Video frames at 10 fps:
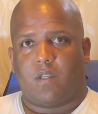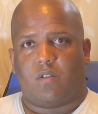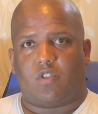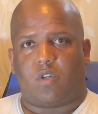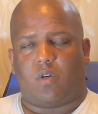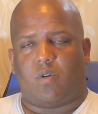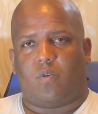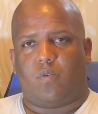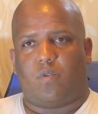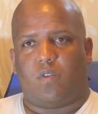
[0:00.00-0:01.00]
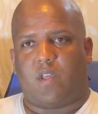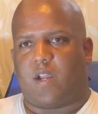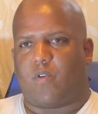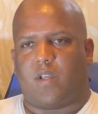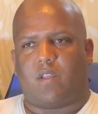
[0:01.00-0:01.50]
So then I
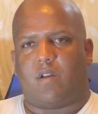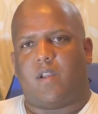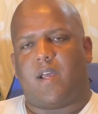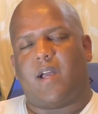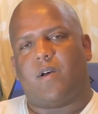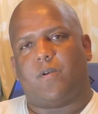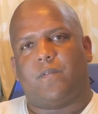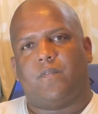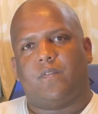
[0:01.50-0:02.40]
cranked it on now,